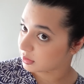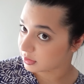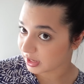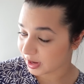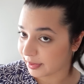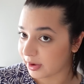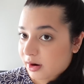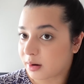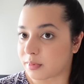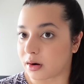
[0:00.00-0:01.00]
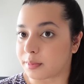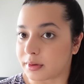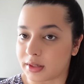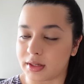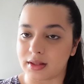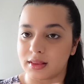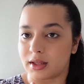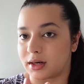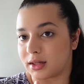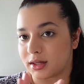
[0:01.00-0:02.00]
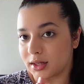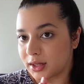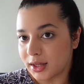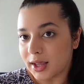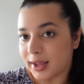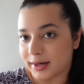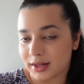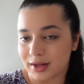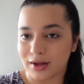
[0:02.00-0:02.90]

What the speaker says: gonna tie my hair up properly and then head